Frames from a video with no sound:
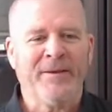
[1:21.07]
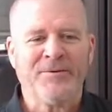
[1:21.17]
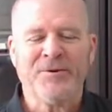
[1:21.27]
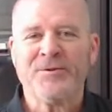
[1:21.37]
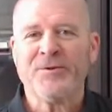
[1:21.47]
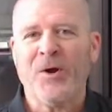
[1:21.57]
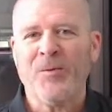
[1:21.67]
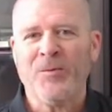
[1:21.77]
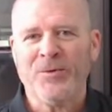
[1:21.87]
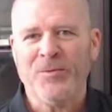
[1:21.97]
let's just
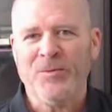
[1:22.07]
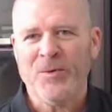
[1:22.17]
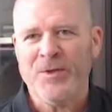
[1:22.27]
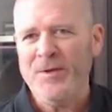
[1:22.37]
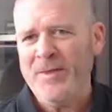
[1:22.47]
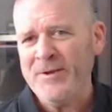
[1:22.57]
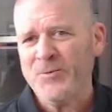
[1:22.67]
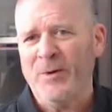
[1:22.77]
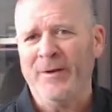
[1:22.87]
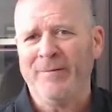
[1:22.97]
start with
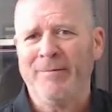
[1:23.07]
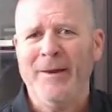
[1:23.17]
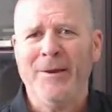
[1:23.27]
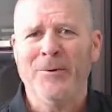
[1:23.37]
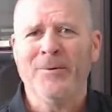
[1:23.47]
this one. Thank